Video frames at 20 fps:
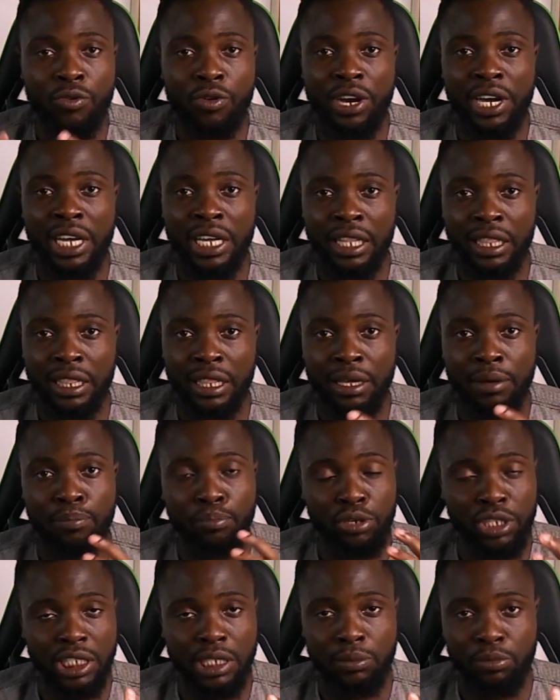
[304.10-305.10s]
acquire the
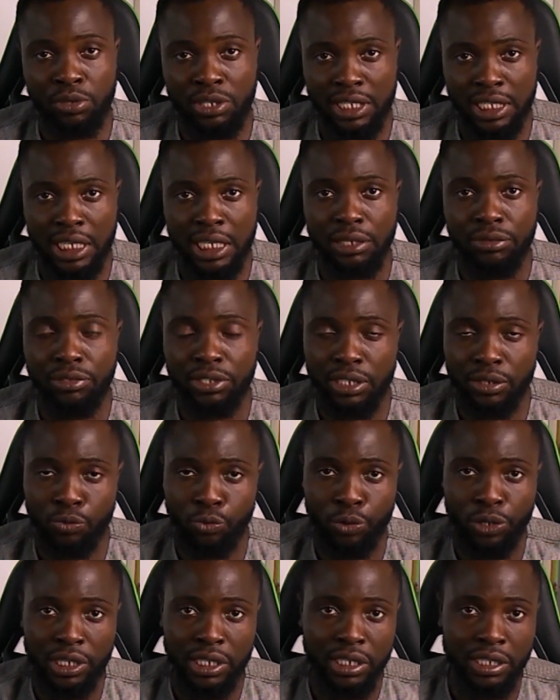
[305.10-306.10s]
possible
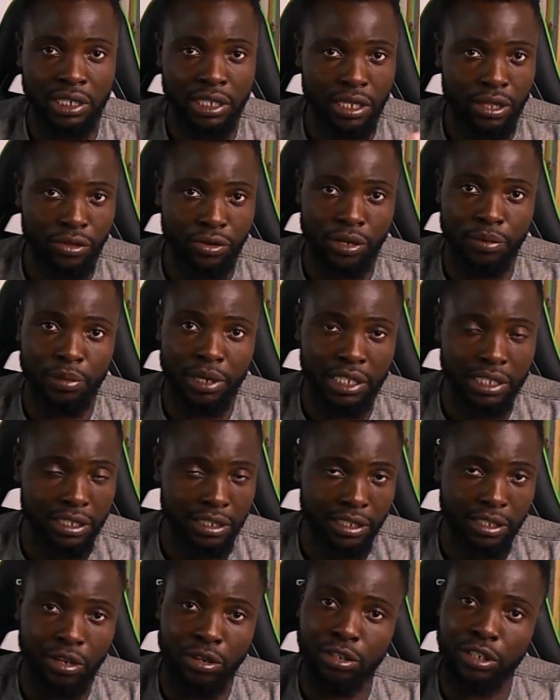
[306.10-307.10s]
skills within the 3
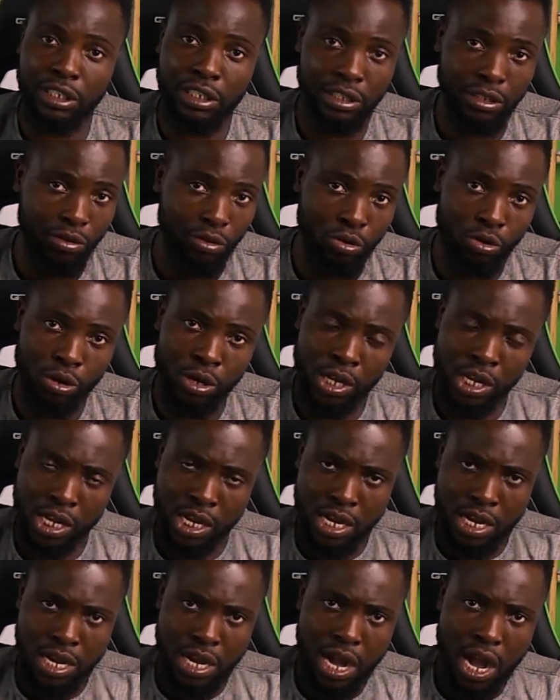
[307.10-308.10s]
months. Don't go
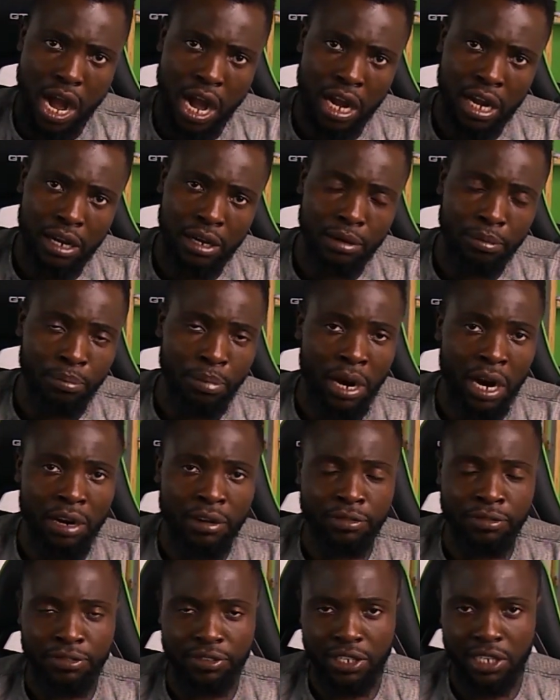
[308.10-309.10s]

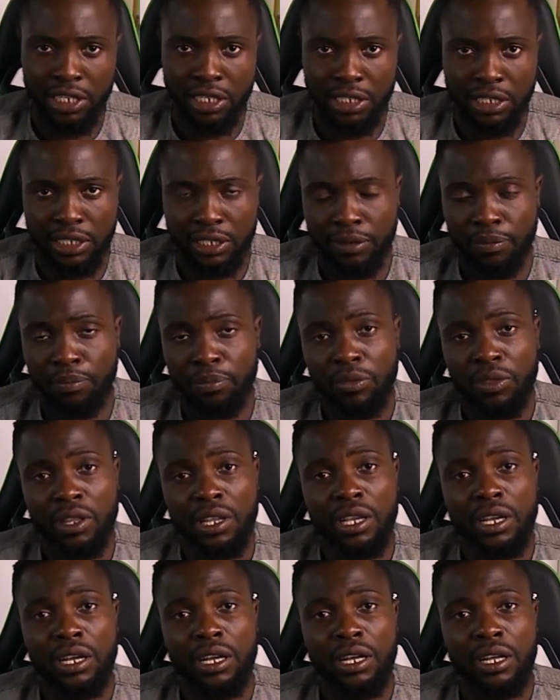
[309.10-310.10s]
above it.
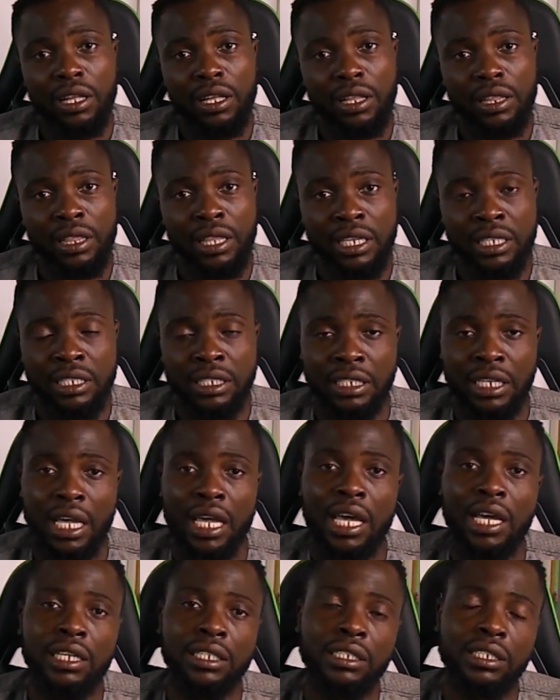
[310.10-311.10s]
The
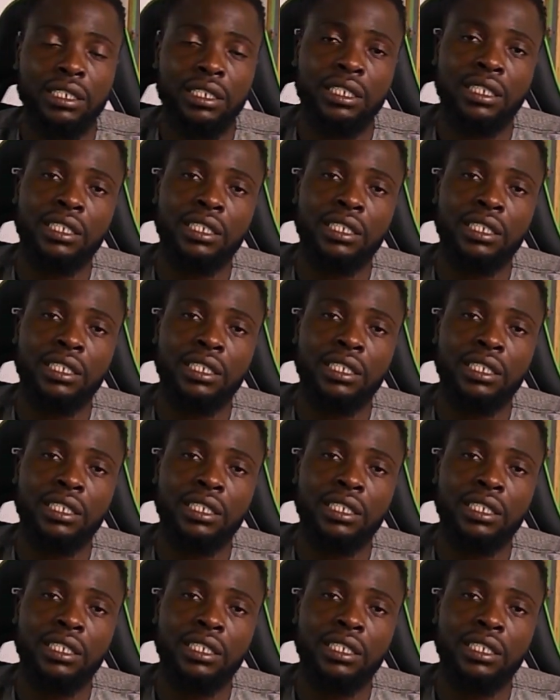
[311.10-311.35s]
second